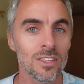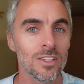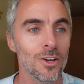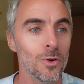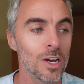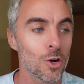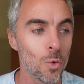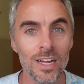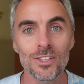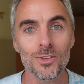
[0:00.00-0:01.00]

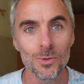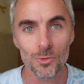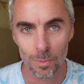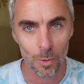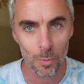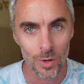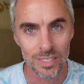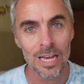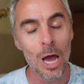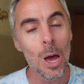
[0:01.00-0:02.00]
equates to triple points,